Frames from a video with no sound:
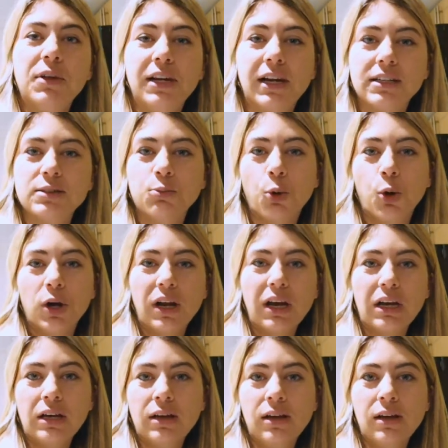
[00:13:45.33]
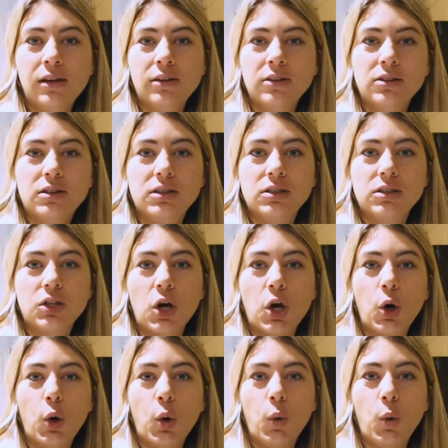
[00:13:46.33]
the next morning.
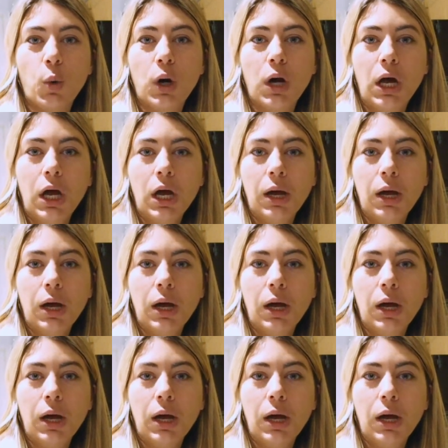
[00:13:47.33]
So